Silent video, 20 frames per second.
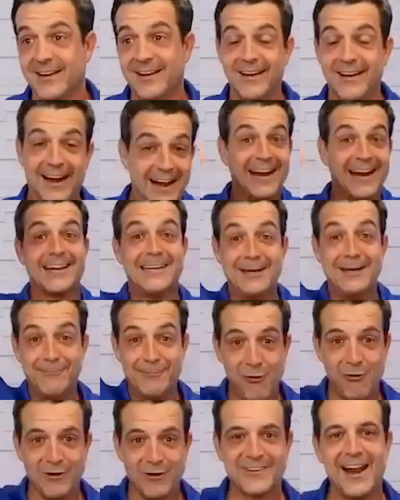I got to keep
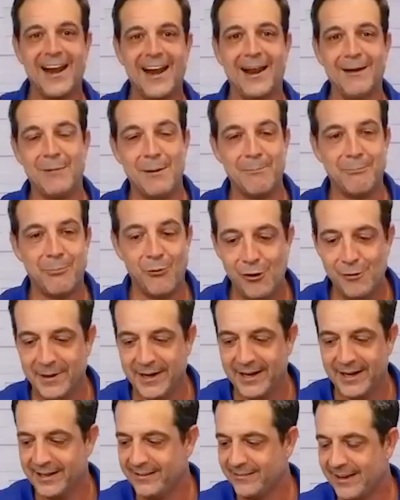going. It's kind of like my boy,
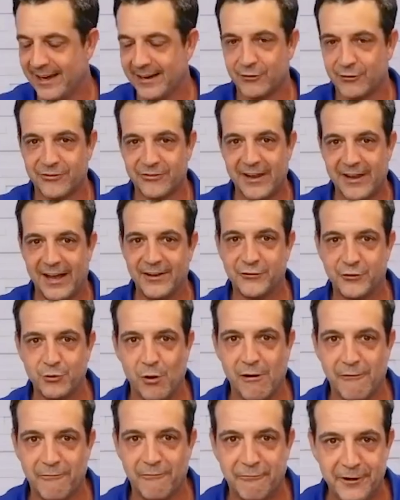man. He's got a size
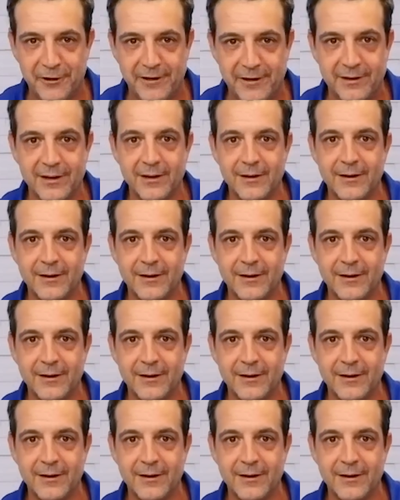12 foot.